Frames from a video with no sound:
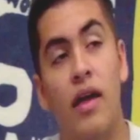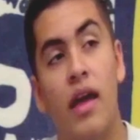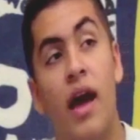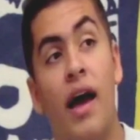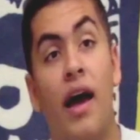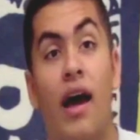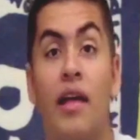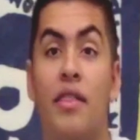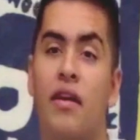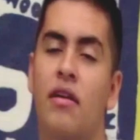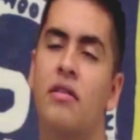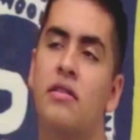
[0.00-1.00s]
Uh, I've
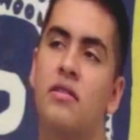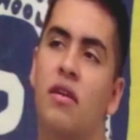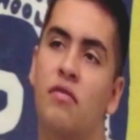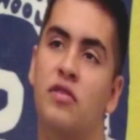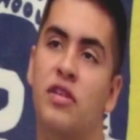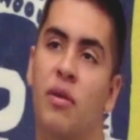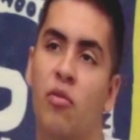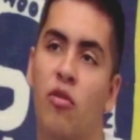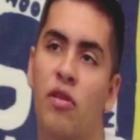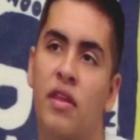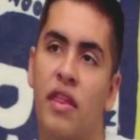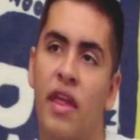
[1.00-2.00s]
done stuff
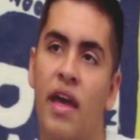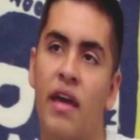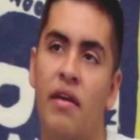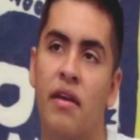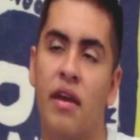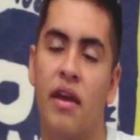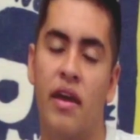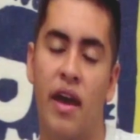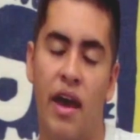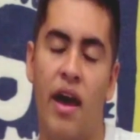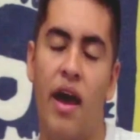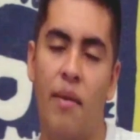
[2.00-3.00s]
similar to that
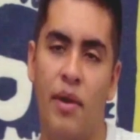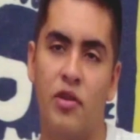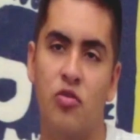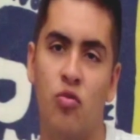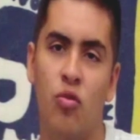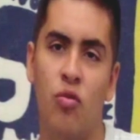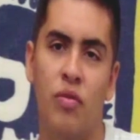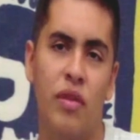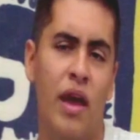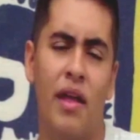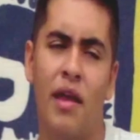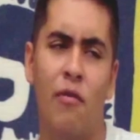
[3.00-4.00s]
uh, at my school,
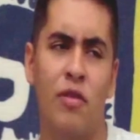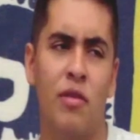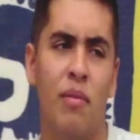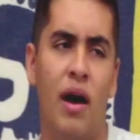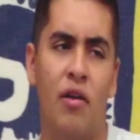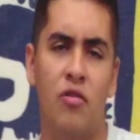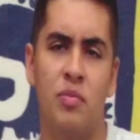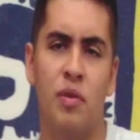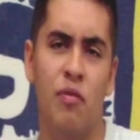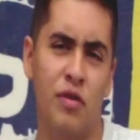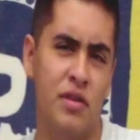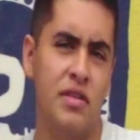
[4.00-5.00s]
not not with the models,
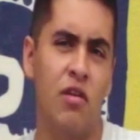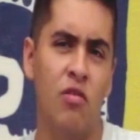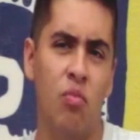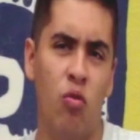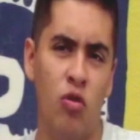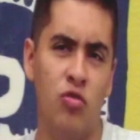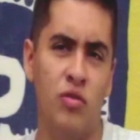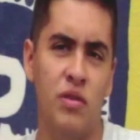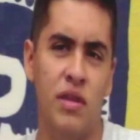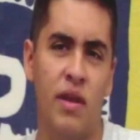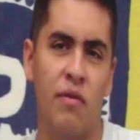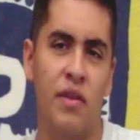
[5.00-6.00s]
but with self-portraits
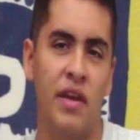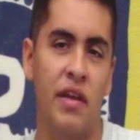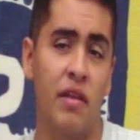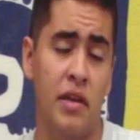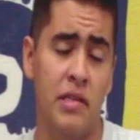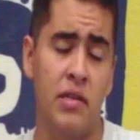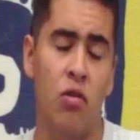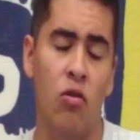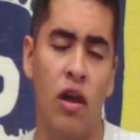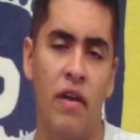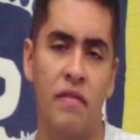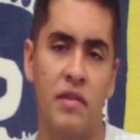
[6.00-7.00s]
and everything, and like still
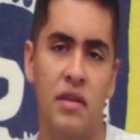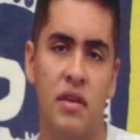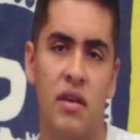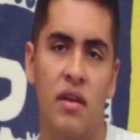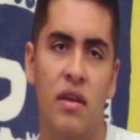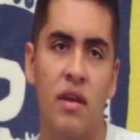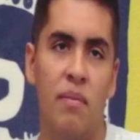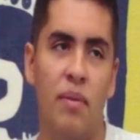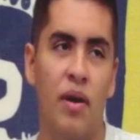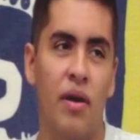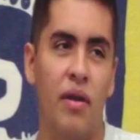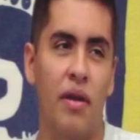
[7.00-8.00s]
lifes. Mm -hmm.
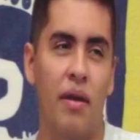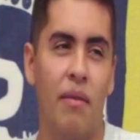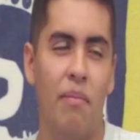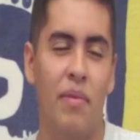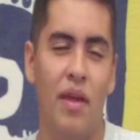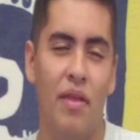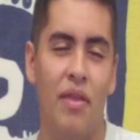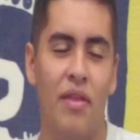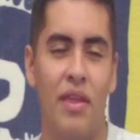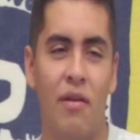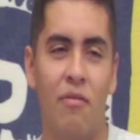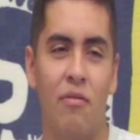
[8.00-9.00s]
But um,
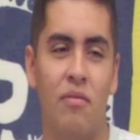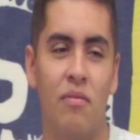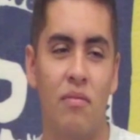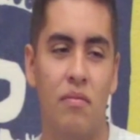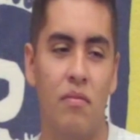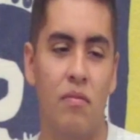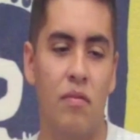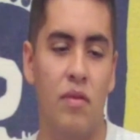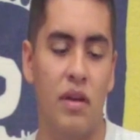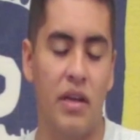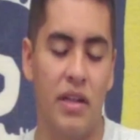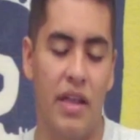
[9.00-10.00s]
nothing
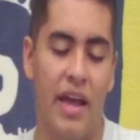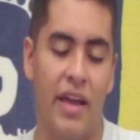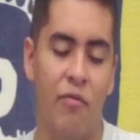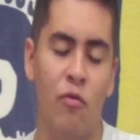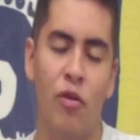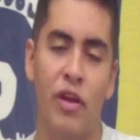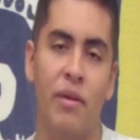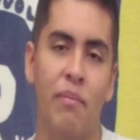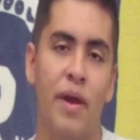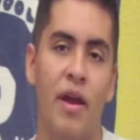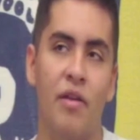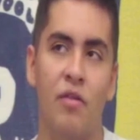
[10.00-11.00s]
that can really
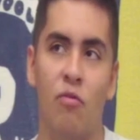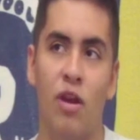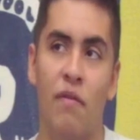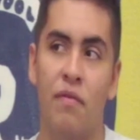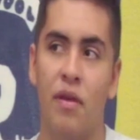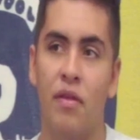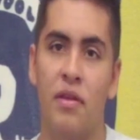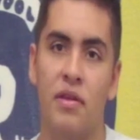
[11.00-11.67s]
compare to what I've done